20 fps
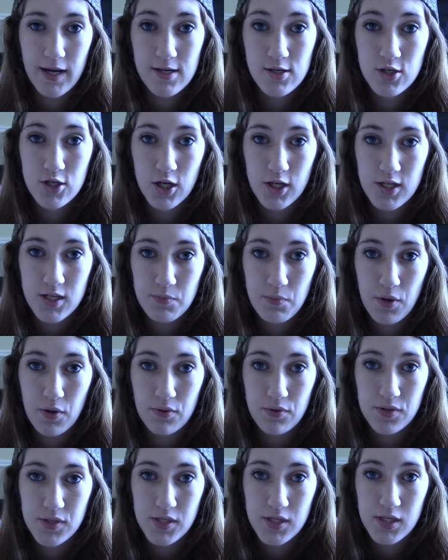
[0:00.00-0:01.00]
I just
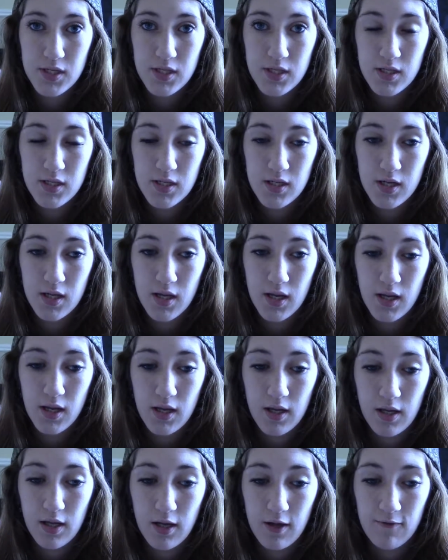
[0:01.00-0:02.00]
posted
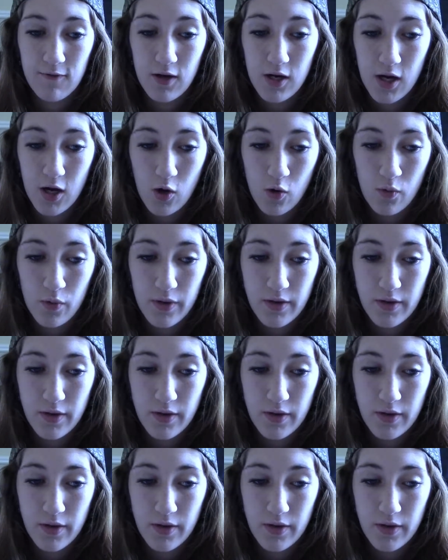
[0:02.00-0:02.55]
a video